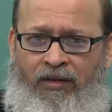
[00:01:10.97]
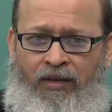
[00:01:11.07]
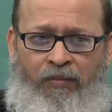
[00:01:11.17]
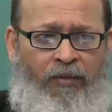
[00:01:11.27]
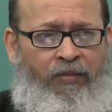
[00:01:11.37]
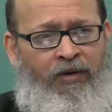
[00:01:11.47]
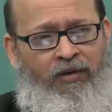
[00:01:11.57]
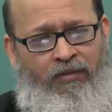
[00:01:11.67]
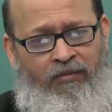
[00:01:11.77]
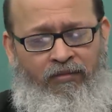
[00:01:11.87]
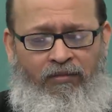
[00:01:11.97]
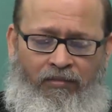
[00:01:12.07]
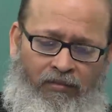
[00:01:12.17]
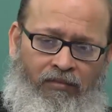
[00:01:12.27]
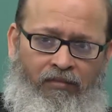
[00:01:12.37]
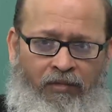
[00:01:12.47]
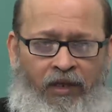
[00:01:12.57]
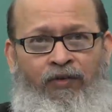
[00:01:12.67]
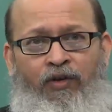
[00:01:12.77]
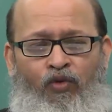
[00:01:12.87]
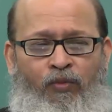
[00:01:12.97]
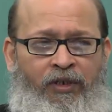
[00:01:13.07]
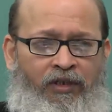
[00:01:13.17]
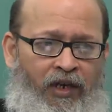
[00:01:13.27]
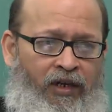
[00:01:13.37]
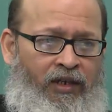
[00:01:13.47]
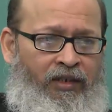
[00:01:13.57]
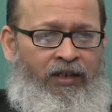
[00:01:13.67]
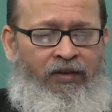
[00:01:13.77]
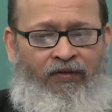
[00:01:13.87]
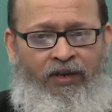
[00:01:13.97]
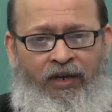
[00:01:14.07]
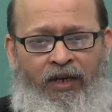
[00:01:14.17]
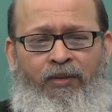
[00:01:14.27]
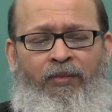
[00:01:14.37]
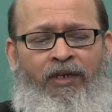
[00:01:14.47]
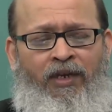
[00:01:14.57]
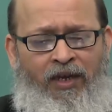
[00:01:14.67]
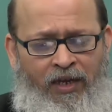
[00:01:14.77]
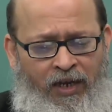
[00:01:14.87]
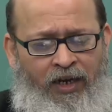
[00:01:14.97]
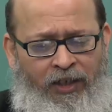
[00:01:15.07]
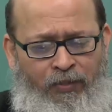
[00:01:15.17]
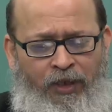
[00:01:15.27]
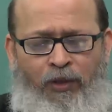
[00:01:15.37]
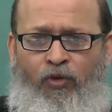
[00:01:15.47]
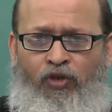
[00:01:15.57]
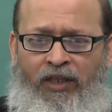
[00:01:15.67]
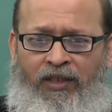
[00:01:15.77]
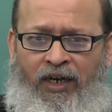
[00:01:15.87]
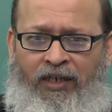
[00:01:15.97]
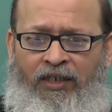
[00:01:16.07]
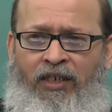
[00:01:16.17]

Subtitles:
that people live in two personalities at different times, but it is much more than that.